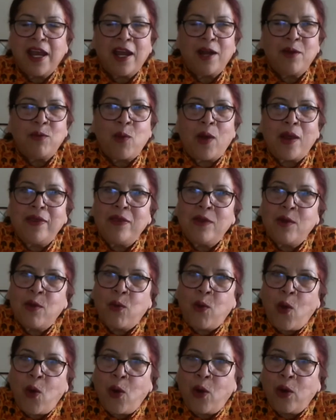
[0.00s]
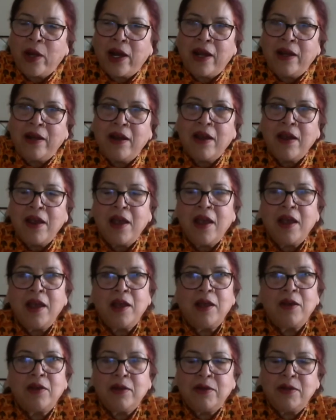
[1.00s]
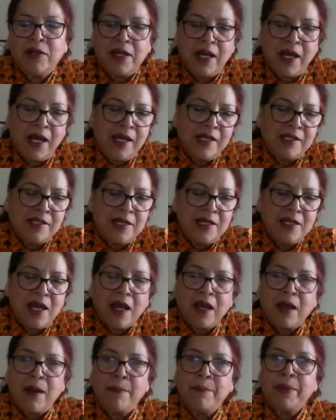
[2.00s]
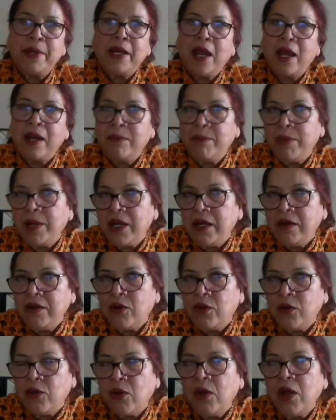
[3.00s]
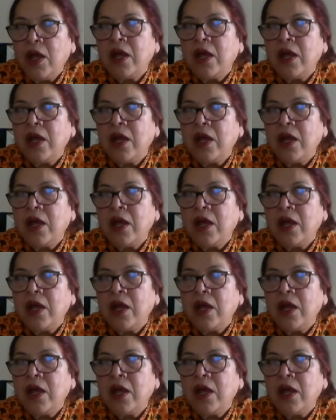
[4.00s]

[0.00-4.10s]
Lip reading: They had won the war, and the East India Company had been,